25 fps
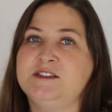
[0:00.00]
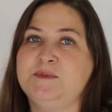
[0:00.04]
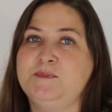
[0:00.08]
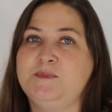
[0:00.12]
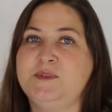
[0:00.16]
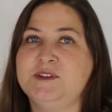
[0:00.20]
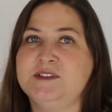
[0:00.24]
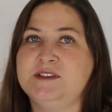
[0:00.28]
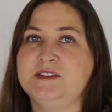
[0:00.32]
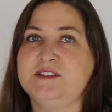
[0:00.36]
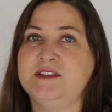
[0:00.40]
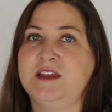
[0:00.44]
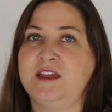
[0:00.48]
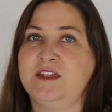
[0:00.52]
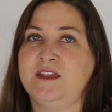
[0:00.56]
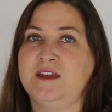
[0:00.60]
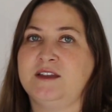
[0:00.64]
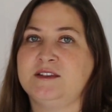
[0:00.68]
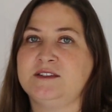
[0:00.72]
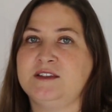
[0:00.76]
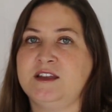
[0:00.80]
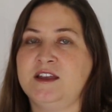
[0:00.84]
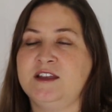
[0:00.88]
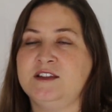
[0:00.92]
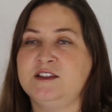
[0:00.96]
It's business
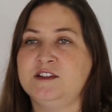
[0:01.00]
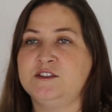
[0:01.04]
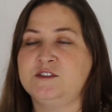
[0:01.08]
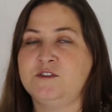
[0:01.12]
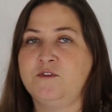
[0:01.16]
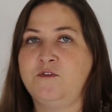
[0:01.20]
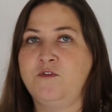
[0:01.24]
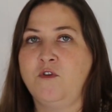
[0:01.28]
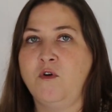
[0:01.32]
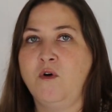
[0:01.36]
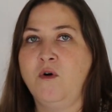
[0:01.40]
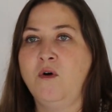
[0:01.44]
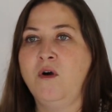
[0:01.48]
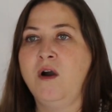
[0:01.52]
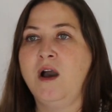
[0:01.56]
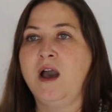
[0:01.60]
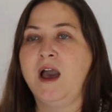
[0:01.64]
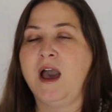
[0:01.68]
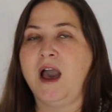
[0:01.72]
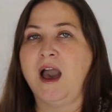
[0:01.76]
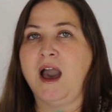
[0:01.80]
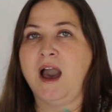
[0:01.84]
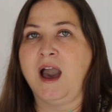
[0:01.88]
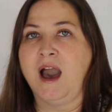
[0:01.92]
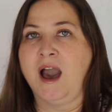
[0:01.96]
ethics. It is for
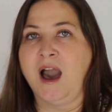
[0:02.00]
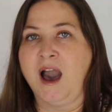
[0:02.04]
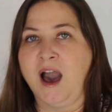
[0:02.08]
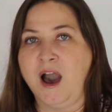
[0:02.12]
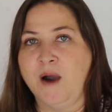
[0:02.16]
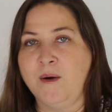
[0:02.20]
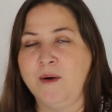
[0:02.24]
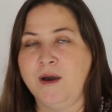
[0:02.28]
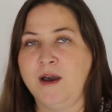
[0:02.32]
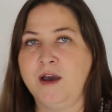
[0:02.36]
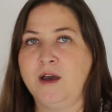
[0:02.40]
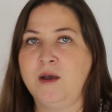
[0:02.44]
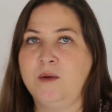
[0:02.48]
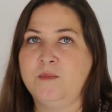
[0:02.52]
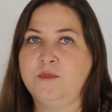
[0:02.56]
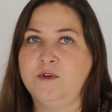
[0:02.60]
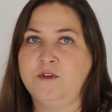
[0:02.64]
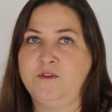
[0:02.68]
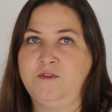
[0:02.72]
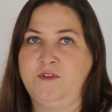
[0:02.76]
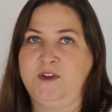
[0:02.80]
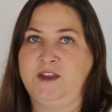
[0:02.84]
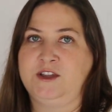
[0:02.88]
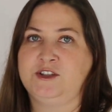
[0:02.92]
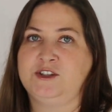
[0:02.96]
our
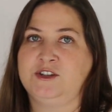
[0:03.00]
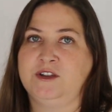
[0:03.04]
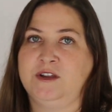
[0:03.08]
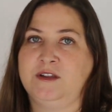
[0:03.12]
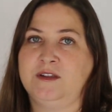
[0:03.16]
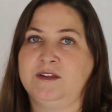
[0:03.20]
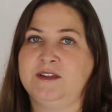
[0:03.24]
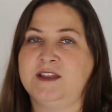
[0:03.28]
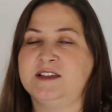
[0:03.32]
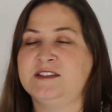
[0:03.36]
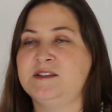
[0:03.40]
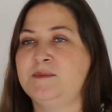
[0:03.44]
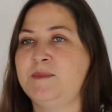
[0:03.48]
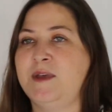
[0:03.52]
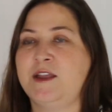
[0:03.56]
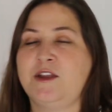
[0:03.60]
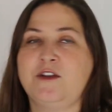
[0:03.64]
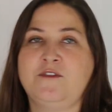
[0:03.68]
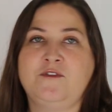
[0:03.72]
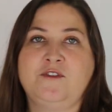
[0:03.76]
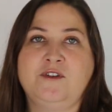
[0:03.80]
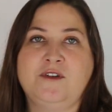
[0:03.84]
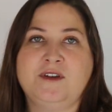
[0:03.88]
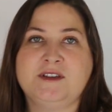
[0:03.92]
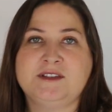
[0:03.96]
profession. It doesn't matter
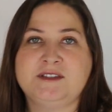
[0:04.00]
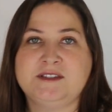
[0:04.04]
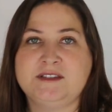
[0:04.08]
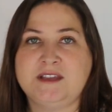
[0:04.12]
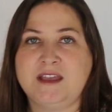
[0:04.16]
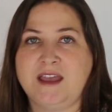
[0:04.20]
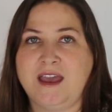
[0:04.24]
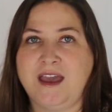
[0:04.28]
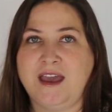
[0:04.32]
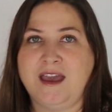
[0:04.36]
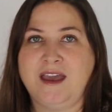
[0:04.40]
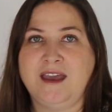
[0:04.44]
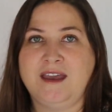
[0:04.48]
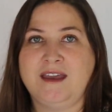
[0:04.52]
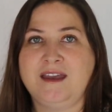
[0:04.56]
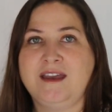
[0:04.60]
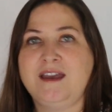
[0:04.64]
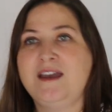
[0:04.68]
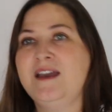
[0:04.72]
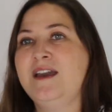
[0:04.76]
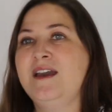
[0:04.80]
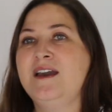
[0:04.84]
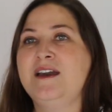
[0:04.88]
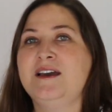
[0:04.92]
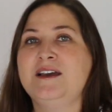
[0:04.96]
if you're a CA,
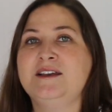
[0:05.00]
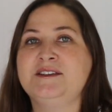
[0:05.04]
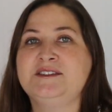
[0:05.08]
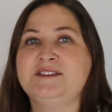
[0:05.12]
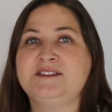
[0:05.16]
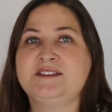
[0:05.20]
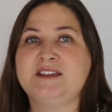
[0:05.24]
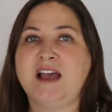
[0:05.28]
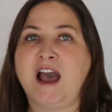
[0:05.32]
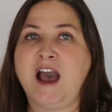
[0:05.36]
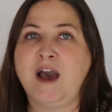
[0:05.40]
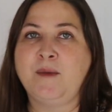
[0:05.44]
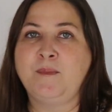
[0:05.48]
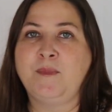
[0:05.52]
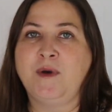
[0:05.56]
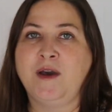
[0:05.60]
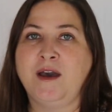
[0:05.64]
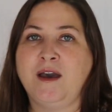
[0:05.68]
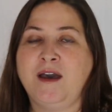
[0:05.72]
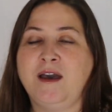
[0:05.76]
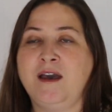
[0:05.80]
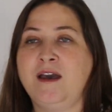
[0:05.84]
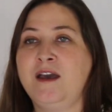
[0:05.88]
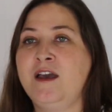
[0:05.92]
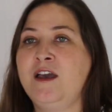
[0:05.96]
a
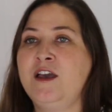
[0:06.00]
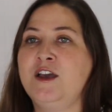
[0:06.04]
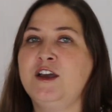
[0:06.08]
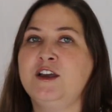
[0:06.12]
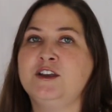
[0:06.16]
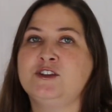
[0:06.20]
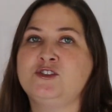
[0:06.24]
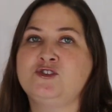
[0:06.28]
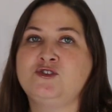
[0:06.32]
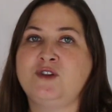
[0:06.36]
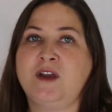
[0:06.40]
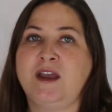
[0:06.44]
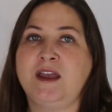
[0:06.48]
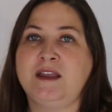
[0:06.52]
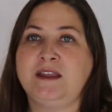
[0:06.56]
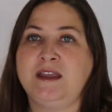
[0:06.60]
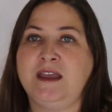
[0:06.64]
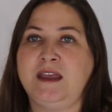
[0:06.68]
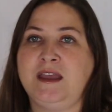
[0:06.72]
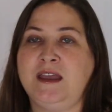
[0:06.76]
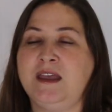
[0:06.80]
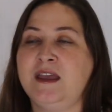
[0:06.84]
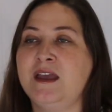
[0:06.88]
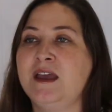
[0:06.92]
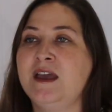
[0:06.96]
SAPA, a
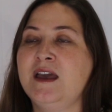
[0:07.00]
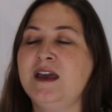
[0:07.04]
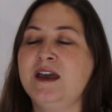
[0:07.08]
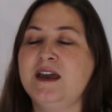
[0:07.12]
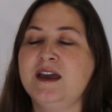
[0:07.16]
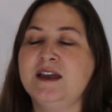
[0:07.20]
trainee.